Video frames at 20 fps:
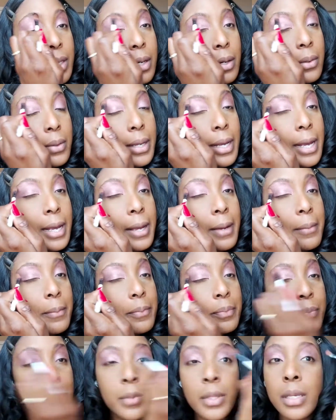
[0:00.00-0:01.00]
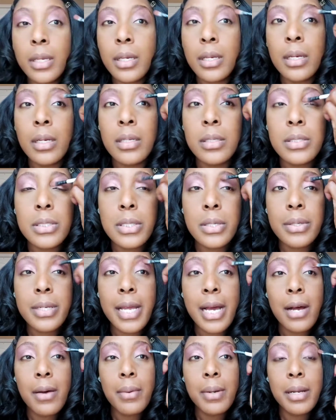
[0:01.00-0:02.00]
Okay, so
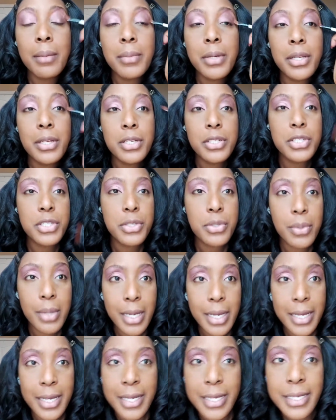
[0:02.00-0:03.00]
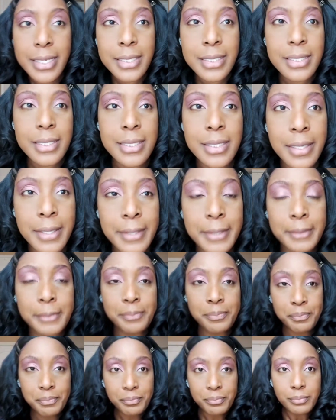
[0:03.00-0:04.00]
now what I'm gonna do is
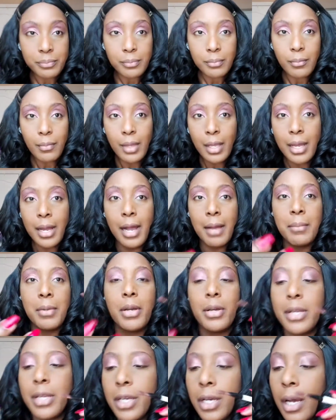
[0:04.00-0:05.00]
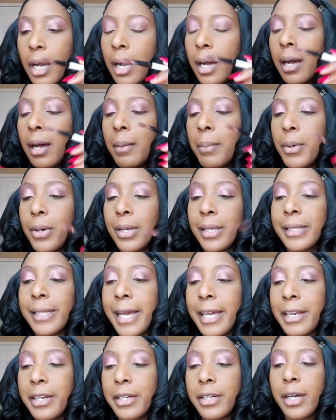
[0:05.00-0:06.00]
I'm gonna put a
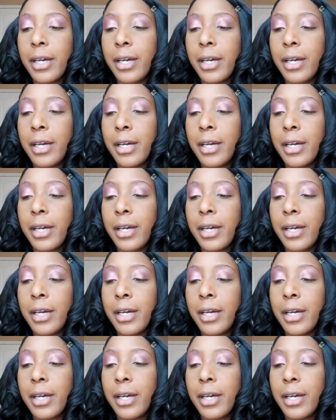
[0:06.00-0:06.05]
lighter